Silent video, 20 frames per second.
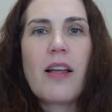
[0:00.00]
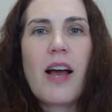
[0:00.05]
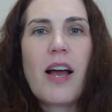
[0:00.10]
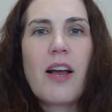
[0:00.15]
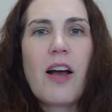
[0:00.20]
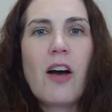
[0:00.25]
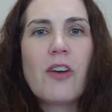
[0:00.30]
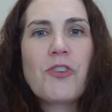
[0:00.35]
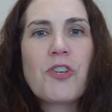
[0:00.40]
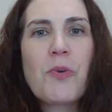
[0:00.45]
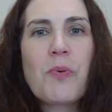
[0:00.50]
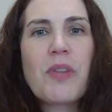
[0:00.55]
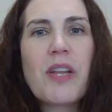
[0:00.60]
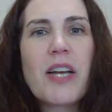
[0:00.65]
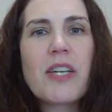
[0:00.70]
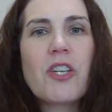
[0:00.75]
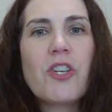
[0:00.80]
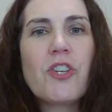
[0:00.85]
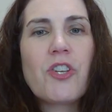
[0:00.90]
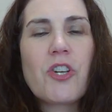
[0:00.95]
I also would
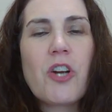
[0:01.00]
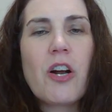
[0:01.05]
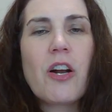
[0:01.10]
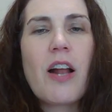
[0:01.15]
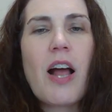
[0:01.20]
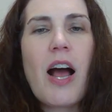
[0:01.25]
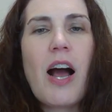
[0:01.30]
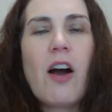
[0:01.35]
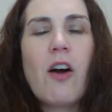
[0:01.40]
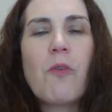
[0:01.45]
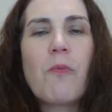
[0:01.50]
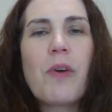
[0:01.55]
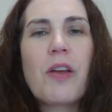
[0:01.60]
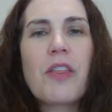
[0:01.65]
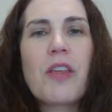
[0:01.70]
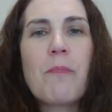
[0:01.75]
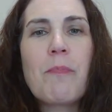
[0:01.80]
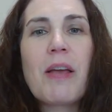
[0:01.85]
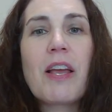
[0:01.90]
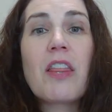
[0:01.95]
like to start out
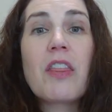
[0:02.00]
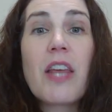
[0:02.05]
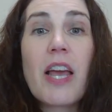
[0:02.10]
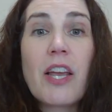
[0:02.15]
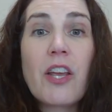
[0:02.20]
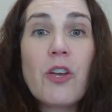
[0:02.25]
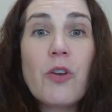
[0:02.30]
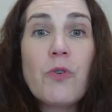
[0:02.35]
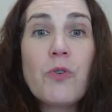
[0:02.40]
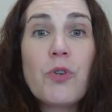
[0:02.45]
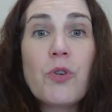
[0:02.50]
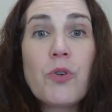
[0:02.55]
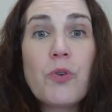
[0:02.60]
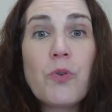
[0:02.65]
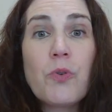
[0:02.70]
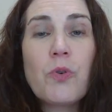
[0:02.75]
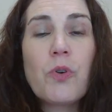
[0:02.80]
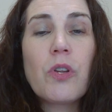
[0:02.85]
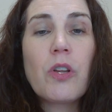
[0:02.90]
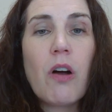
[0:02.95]
with a big thank you
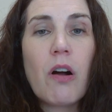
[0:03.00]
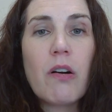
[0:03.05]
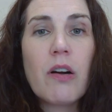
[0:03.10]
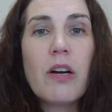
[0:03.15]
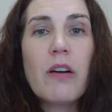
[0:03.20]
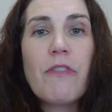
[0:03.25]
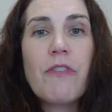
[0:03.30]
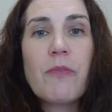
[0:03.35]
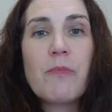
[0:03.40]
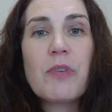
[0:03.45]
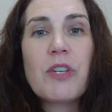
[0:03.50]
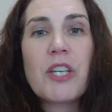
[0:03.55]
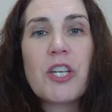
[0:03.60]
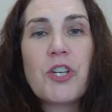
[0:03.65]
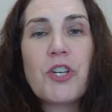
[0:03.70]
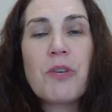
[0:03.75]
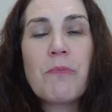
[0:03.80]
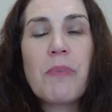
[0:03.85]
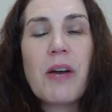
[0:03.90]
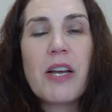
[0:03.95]
to Laura from
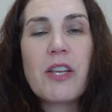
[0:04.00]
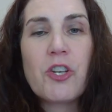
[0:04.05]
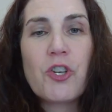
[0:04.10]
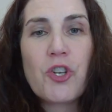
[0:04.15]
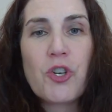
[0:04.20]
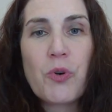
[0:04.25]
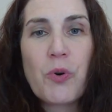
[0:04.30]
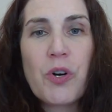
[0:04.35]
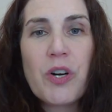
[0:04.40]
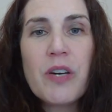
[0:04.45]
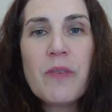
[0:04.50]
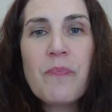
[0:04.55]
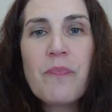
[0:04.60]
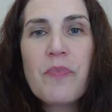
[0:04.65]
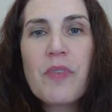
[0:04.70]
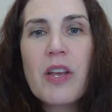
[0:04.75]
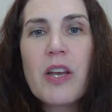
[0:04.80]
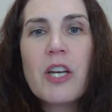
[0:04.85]
Stitching by the Shore.